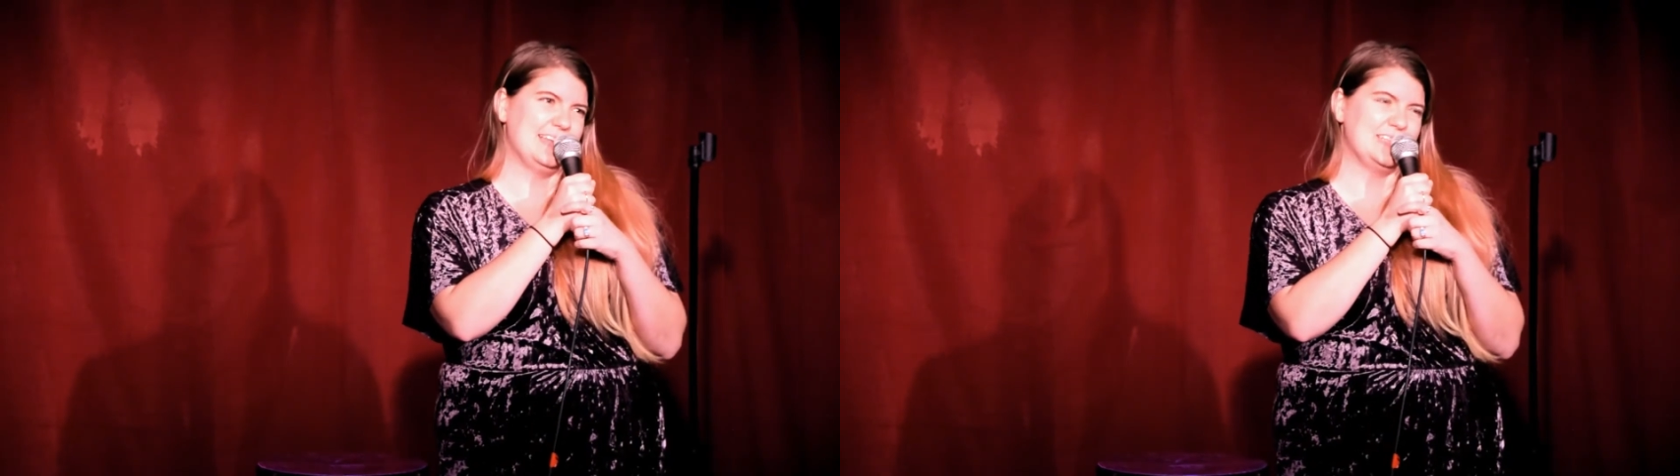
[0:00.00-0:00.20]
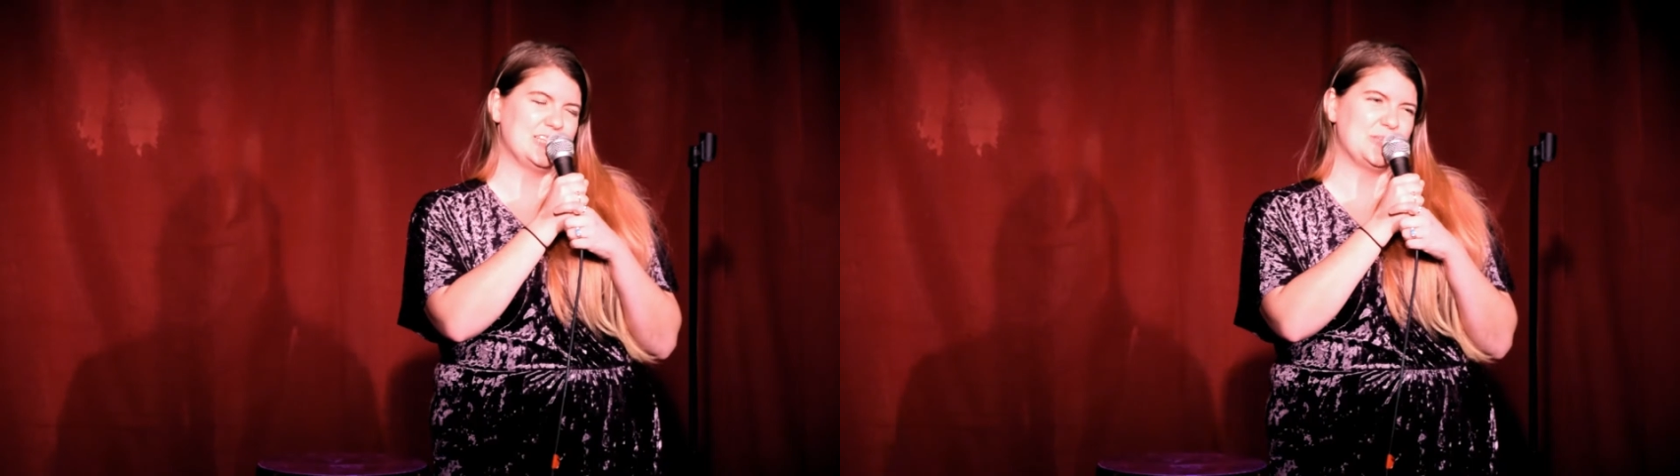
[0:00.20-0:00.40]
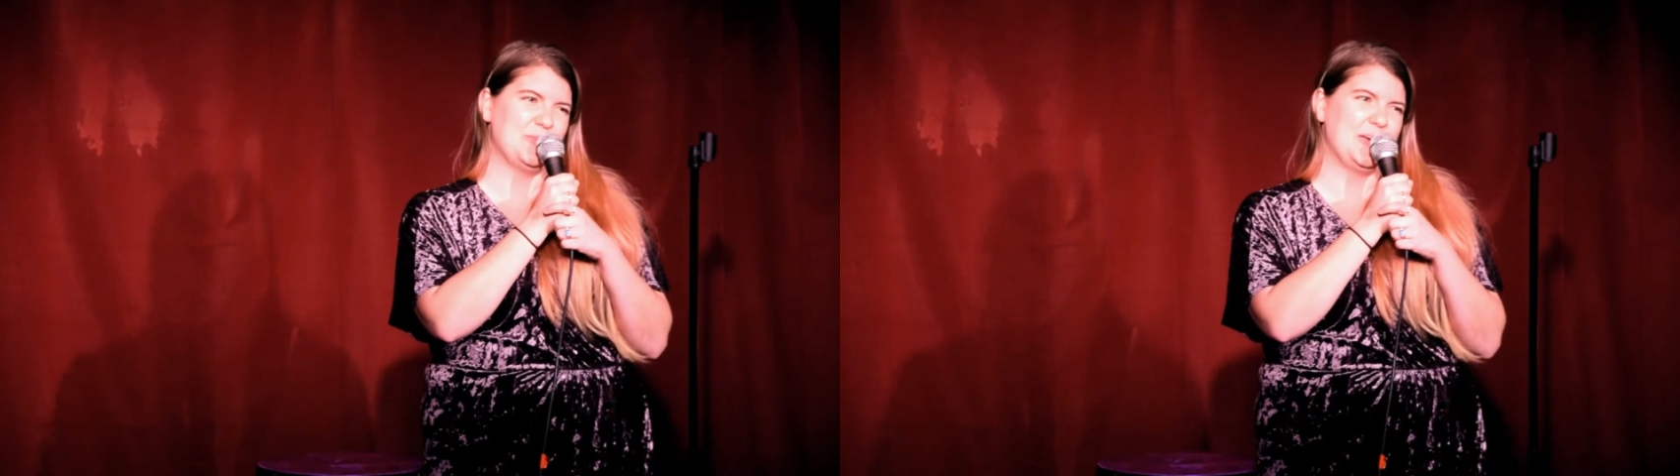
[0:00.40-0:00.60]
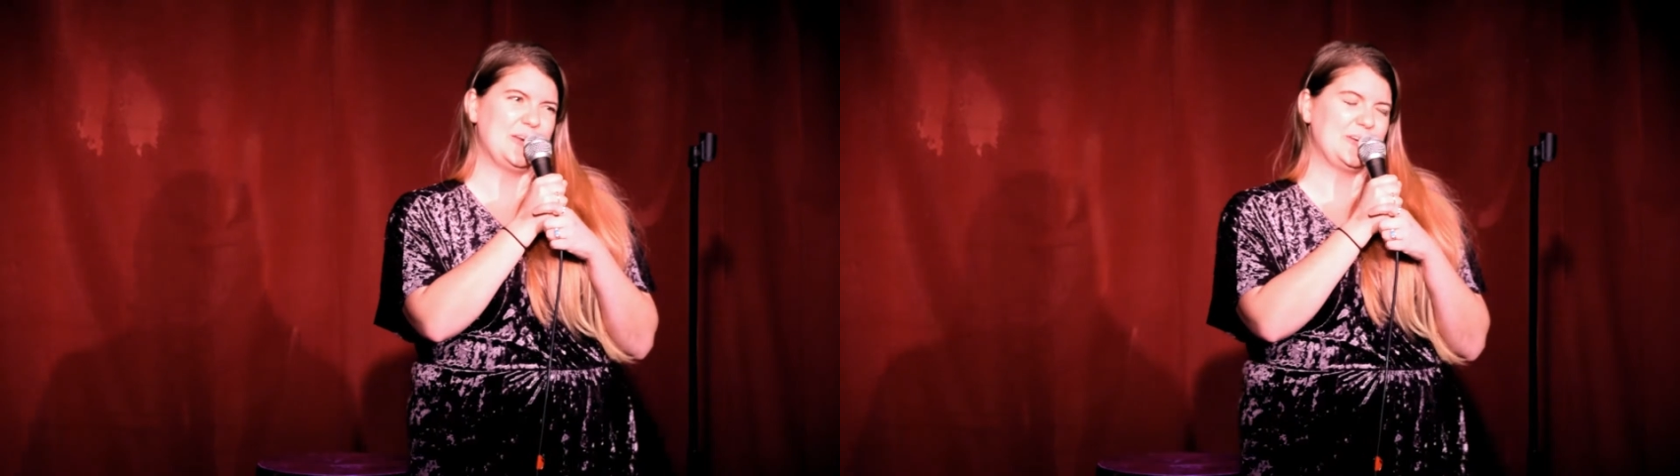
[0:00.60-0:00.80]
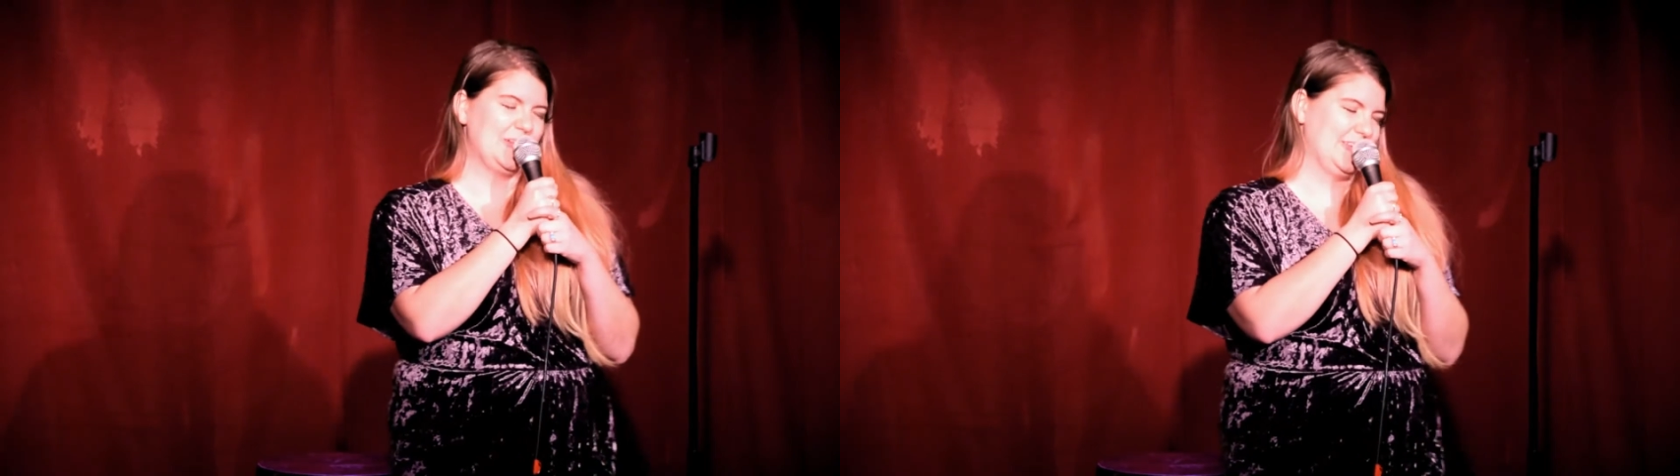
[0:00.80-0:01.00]

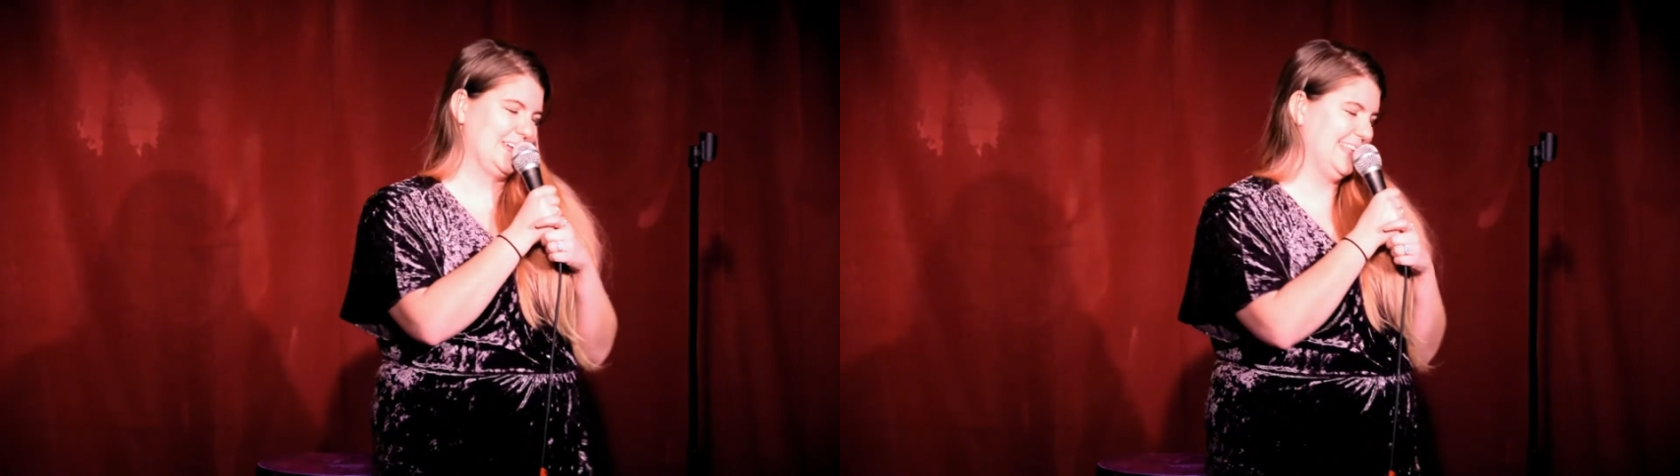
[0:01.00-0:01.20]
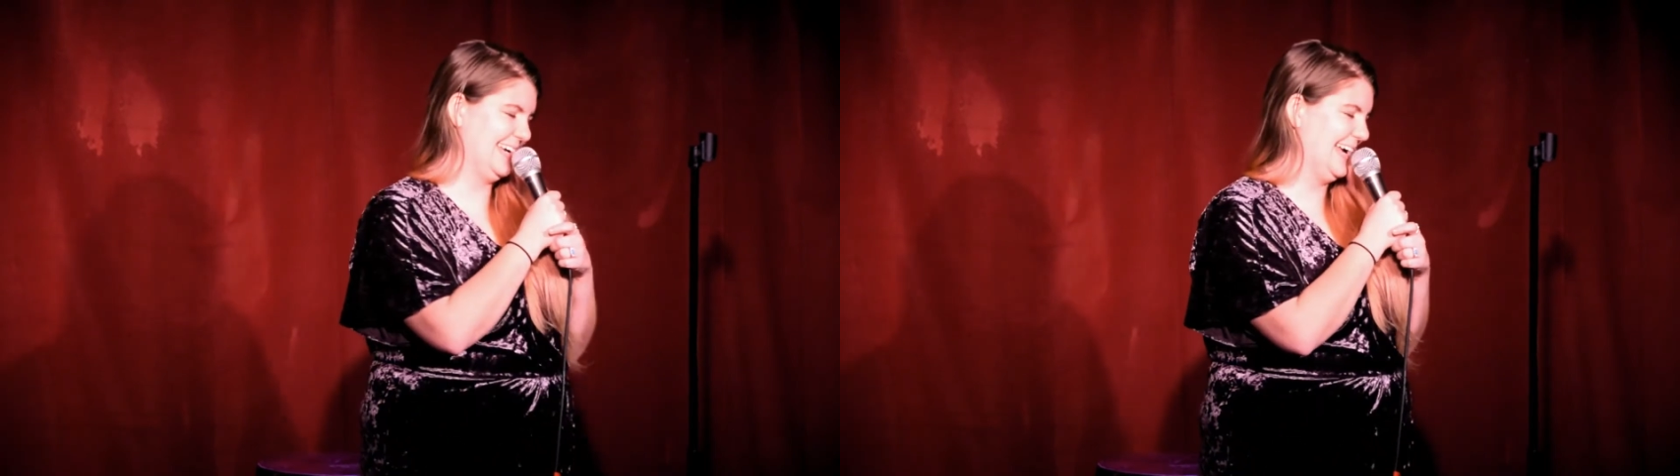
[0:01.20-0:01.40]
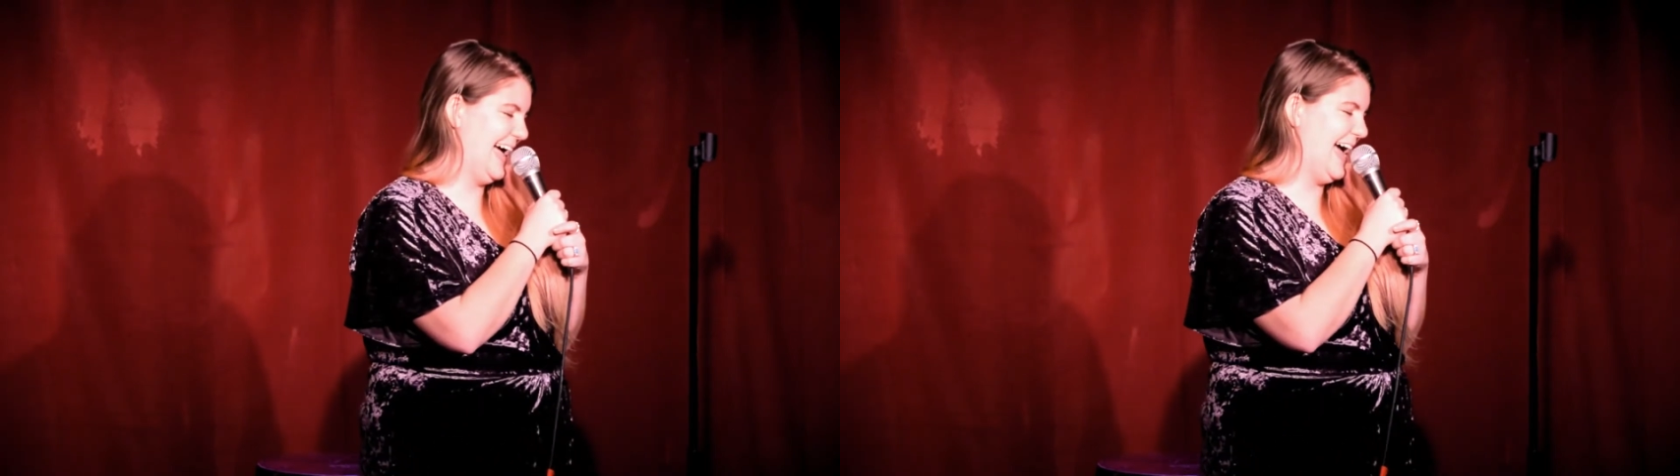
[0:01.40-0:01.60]
anticipated, clearly.